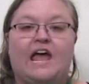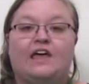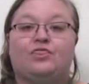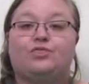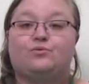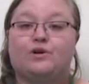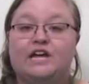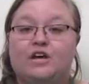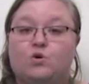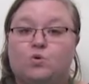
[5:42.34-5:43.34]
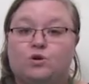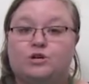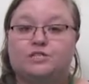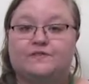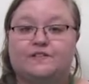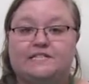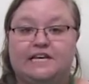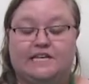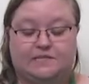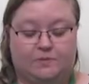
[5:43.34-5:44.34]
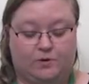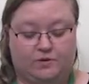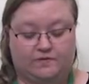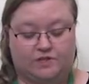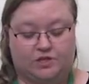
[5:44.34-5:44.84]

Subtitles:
and 3/4 of a teaspoon of